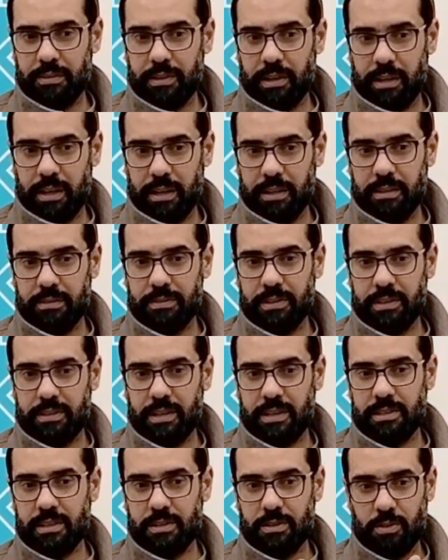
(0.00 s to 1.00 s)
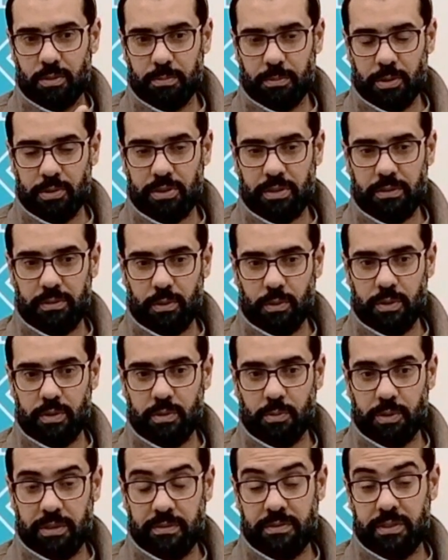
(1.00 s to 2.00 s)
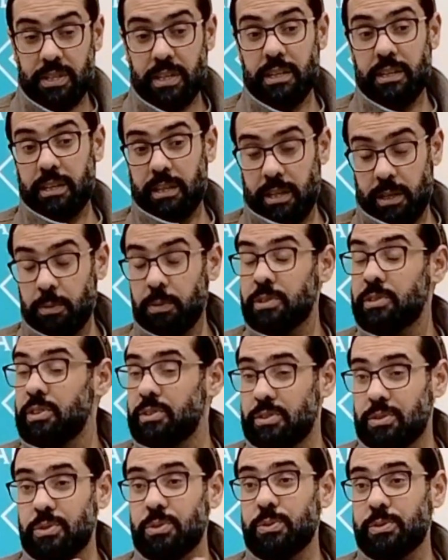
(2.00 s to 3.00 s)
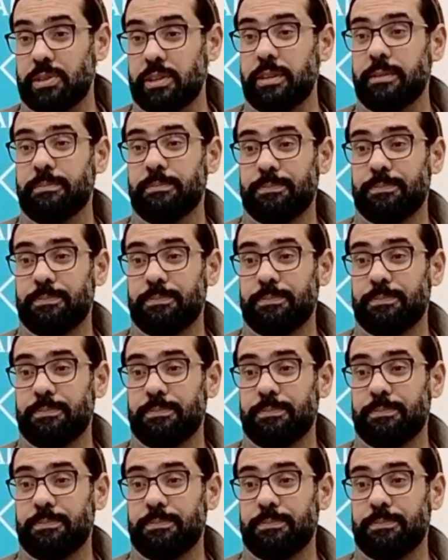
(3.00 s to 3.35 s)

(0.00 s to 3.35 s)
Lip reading: the Lion of the Desert, who most of you would have seen, he was a Senussi.